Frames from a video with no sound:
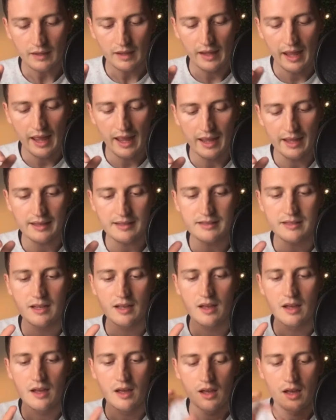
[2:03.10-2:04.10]
And
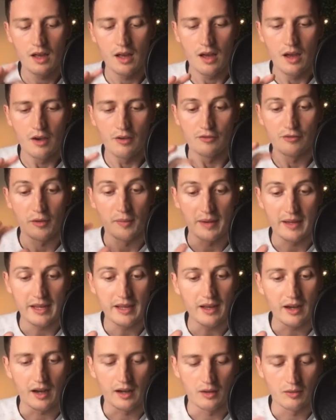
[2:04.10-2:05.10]
from
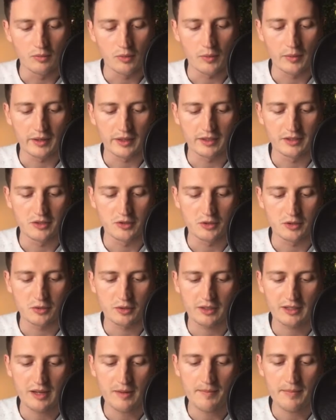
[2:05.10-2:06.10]
here, what we're going to do is we're
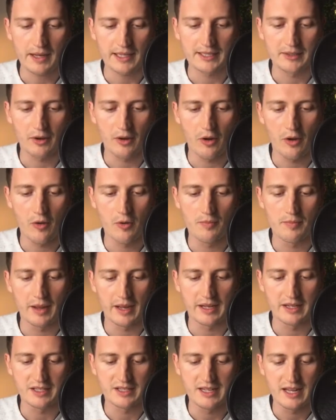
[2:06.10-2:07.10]
going to come back to our homepage.